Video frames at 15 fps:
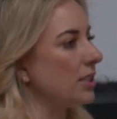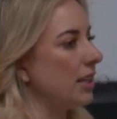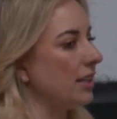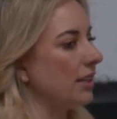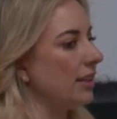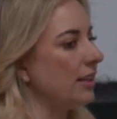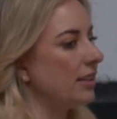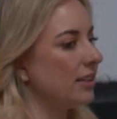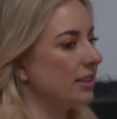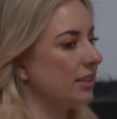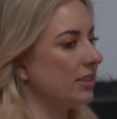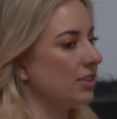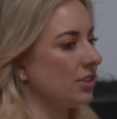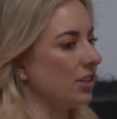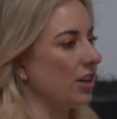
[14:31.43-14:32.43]
say like
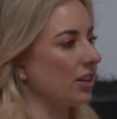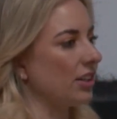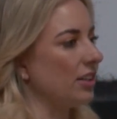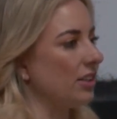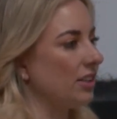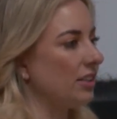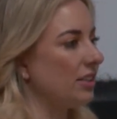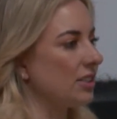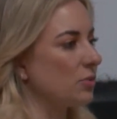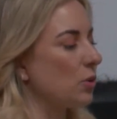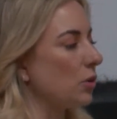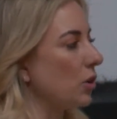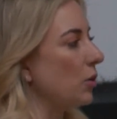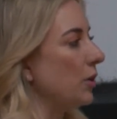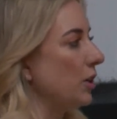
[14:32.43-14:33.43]
you're not going to this
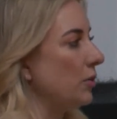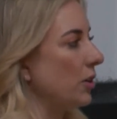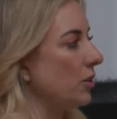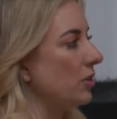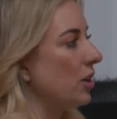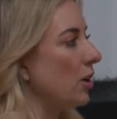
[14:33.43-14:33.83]
won't go anywhere